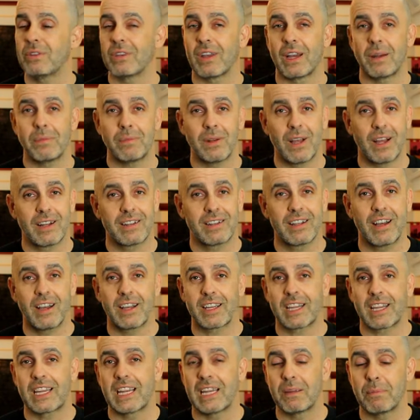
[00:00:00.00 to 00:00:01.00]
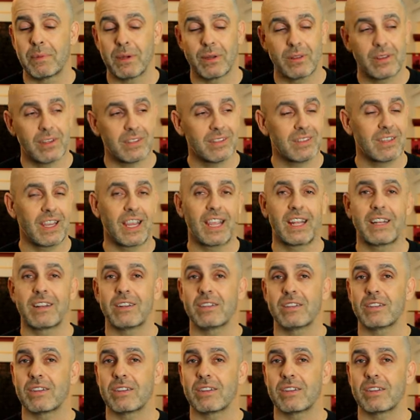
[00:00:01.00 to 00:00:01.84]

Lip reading: I'm not talking about the sandals.